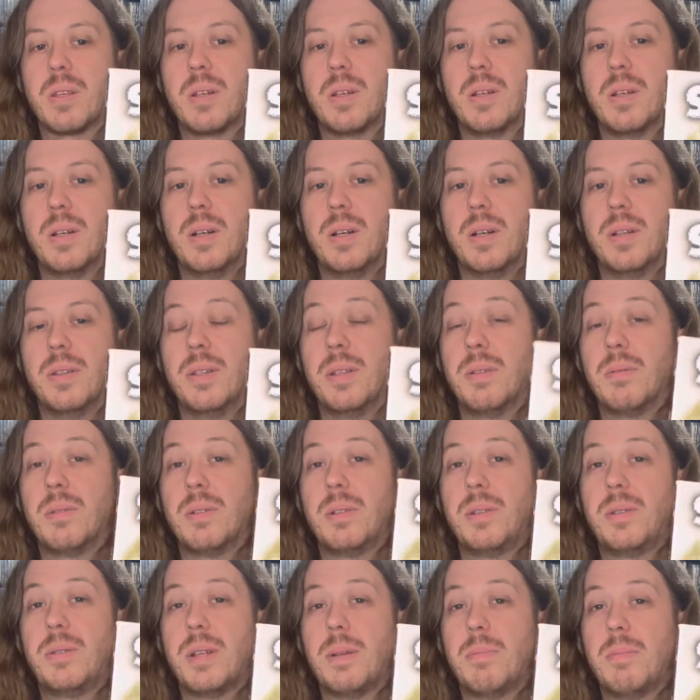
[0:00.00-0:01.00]
Uh, didn't
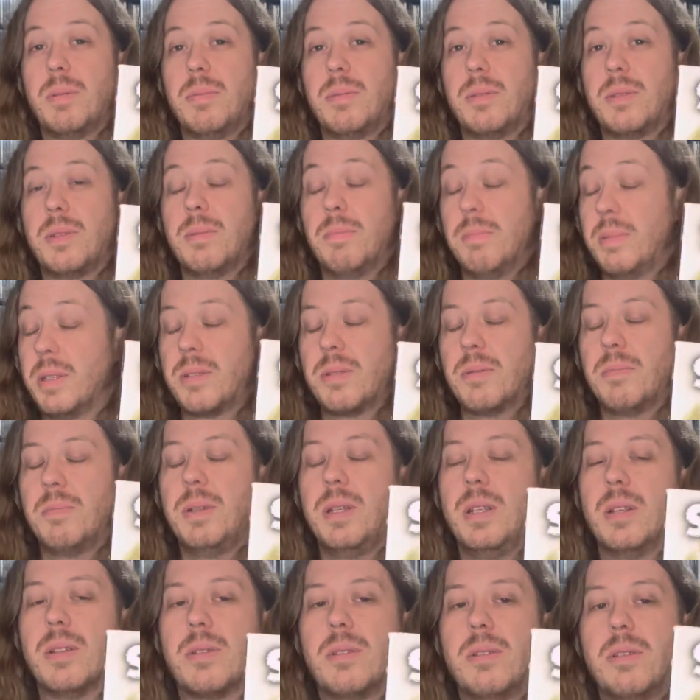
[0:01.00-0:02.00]
really step up, missed a
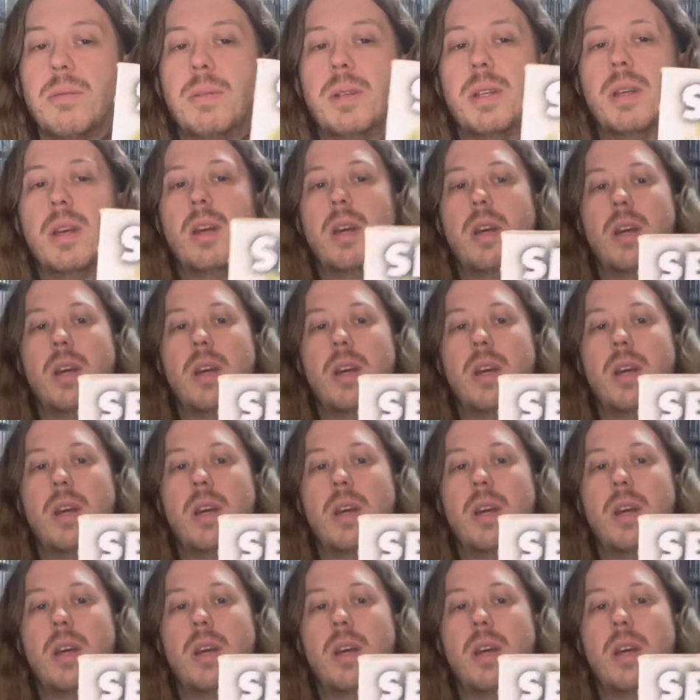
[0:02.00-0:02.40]
beat, excuse me.